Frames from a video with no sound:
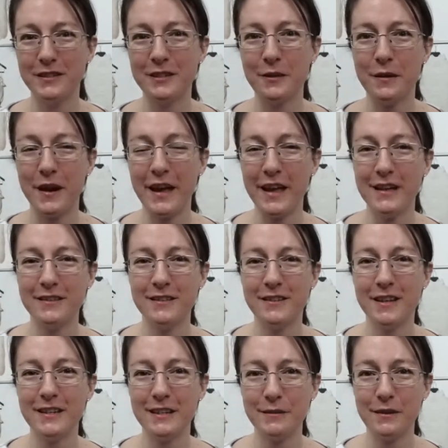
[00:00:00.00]
So I
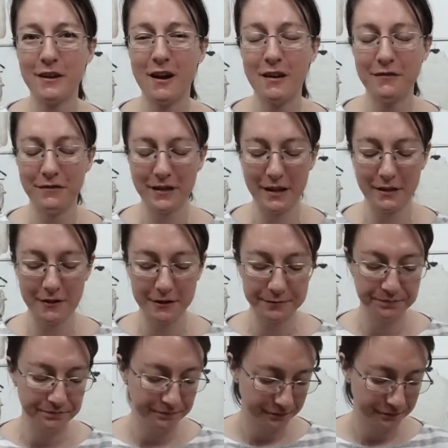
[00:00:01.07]
interlined it with cotton flannel.